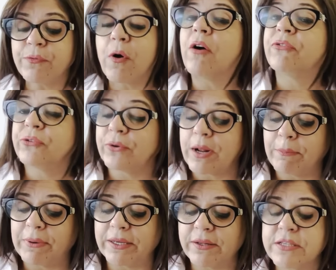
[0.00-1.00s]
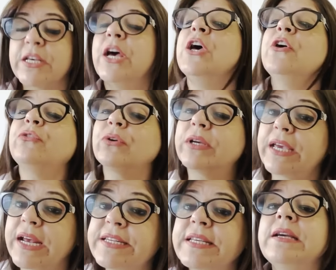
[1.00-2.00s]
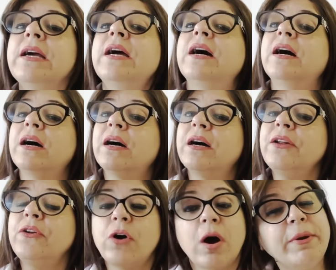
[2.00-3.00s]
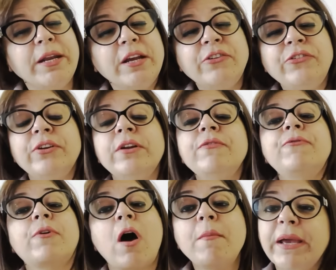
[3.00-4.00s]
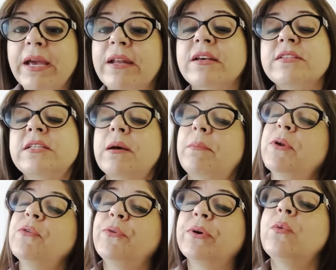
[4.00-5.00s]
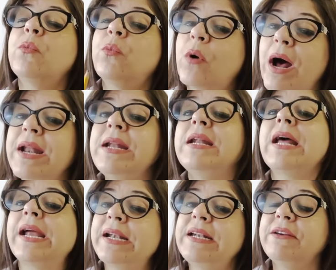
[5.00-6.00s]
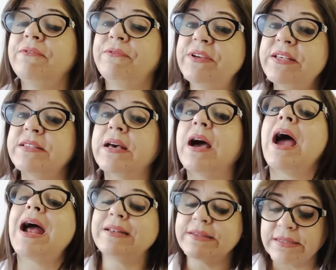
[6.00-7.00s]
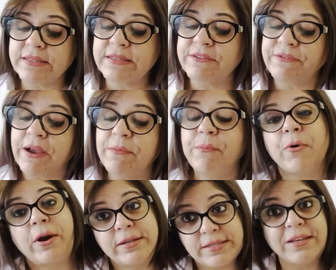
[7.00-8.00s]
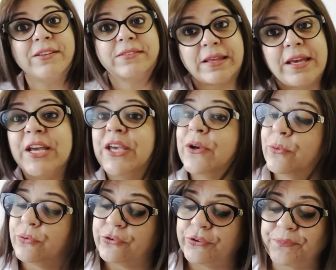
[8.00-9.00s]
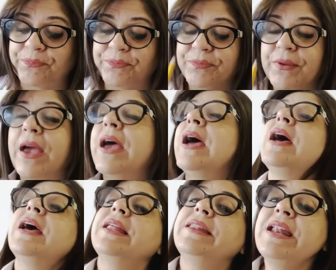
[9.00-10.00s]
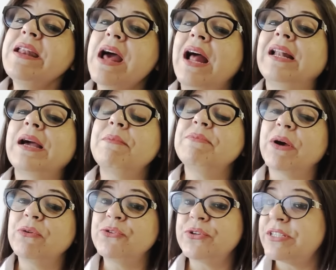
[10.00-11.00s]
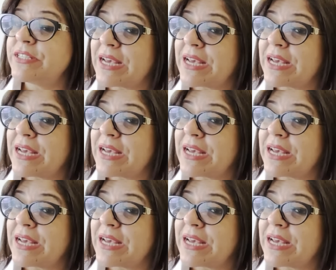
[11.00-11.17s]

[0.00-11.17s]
of offshore applicants. So getting a nomination from NSW for a 190 visa at 65 points is huge. Then I'll come down to